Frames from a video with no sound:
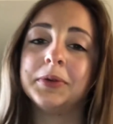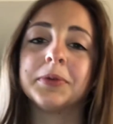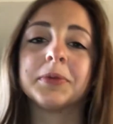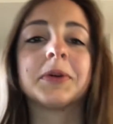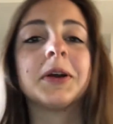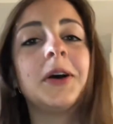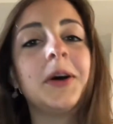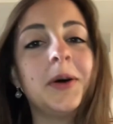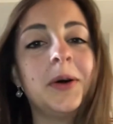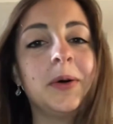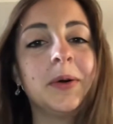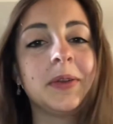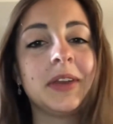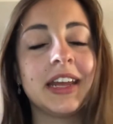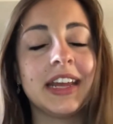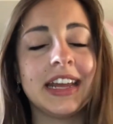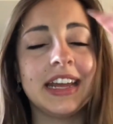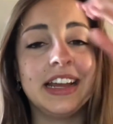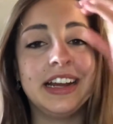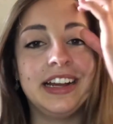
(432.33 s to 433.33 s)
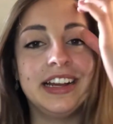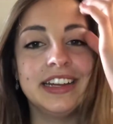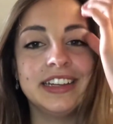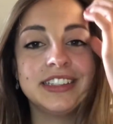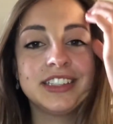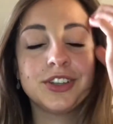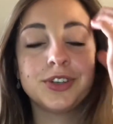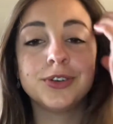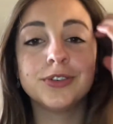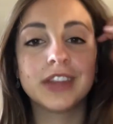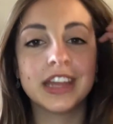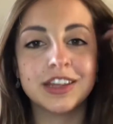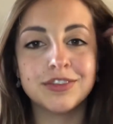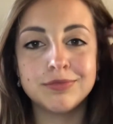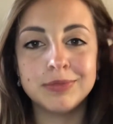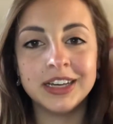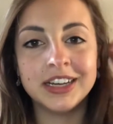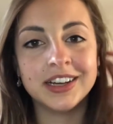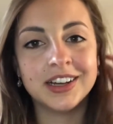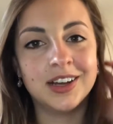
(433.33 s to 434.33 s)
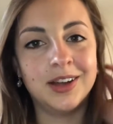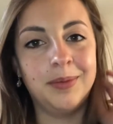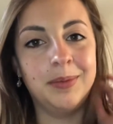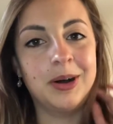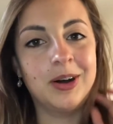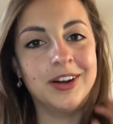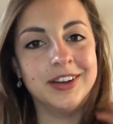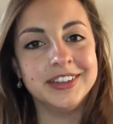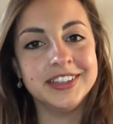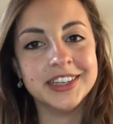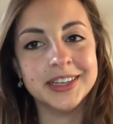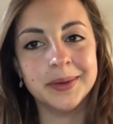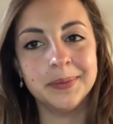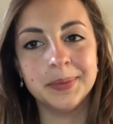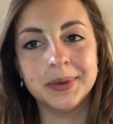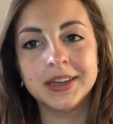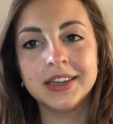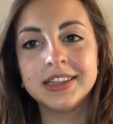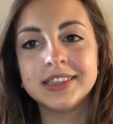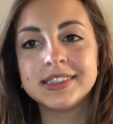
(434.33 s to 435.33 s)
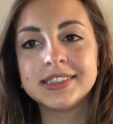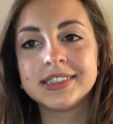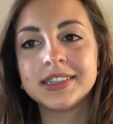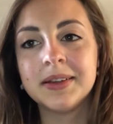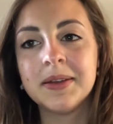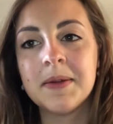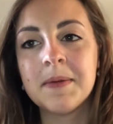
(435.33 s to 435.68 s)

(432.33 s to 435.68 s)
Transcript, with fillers: grown and who they've become on campus.